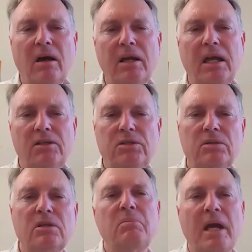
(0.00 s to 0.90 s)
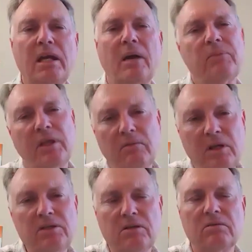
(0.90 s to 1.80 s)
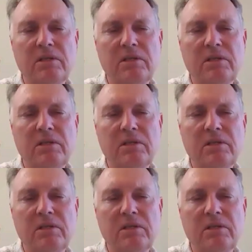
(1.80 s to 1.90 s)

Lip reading: I get children to make up the original